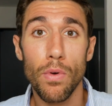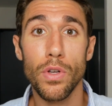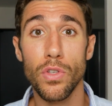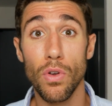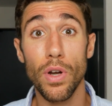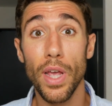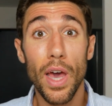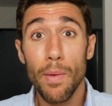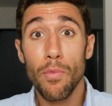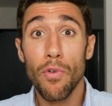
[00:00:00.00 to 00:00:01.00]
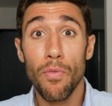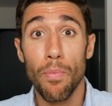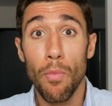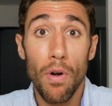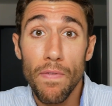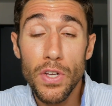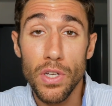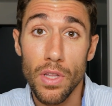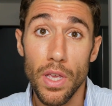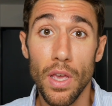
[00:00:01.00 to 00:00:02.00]
We're just learning how to move more
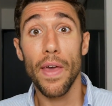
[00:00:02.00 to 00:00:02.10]
efficiently.